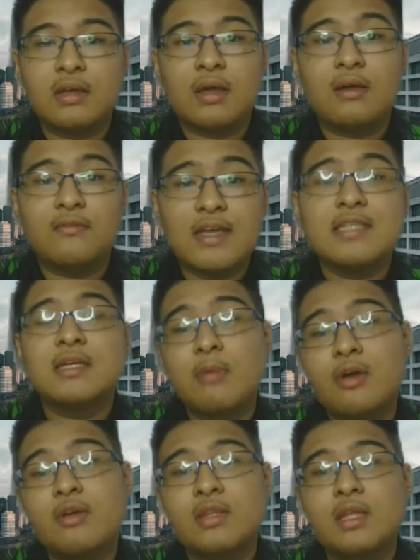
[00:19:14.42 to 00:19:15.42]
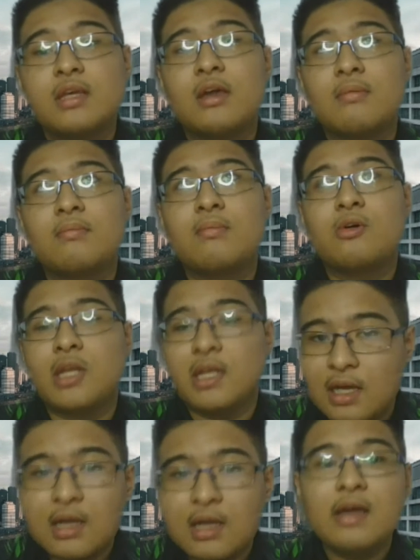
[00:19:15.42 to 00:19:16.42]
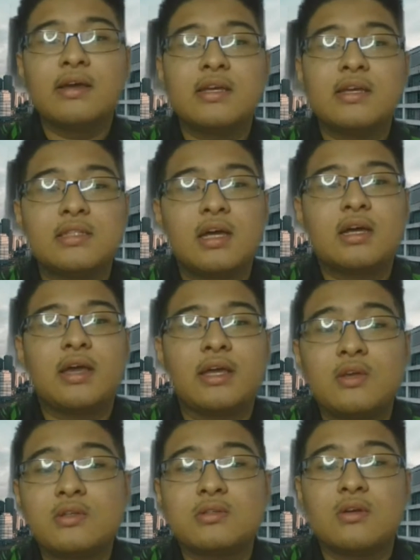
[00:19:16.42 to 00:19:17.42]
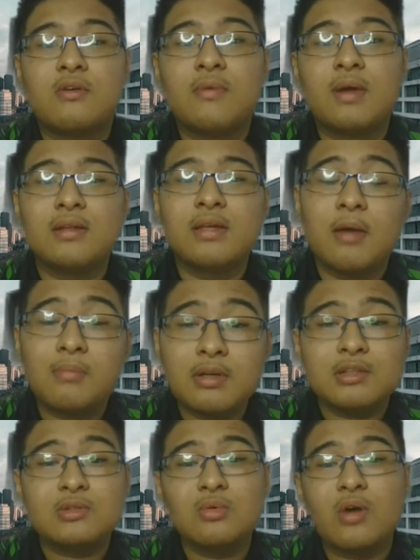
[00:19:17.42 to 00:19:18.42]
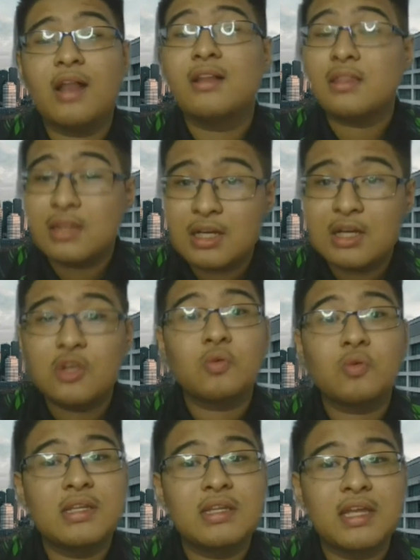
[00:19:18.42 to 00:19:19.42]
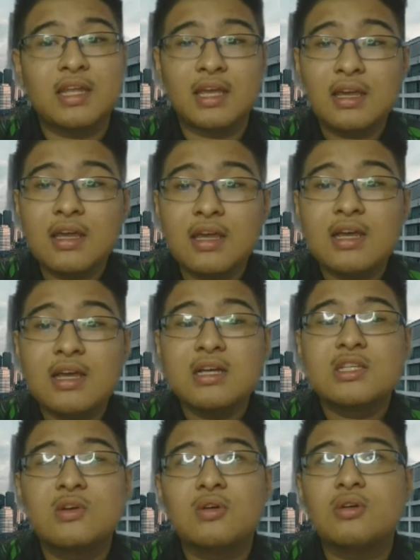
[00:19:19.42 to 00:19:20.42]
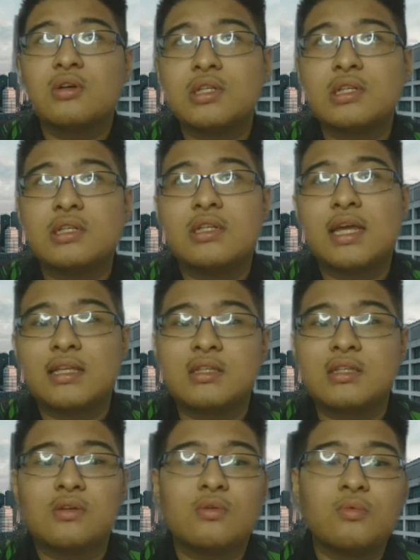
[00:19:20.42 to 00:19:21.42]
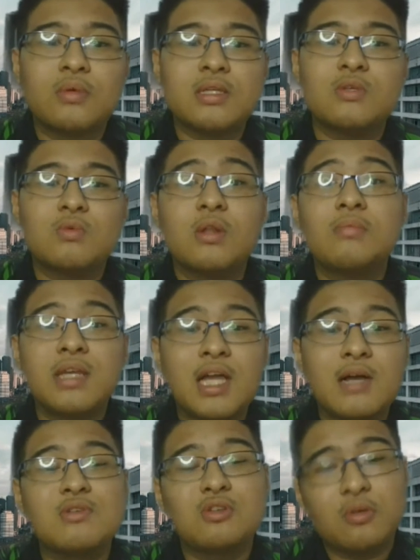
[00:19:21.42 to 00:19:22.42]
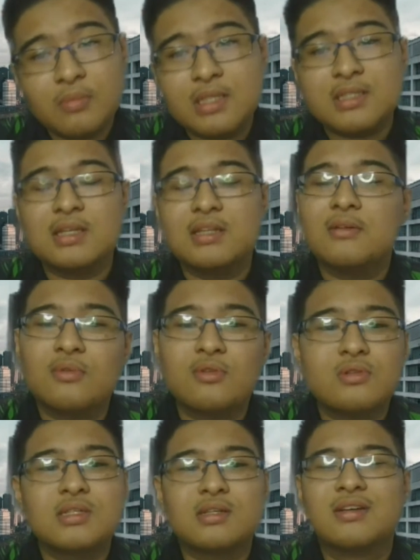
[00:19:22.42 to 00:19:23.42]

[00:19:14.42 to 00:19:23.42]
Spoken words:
Pfizer BioNTech and Moderna is accused of being able to alter human DNA so that humans will become zombies in the future.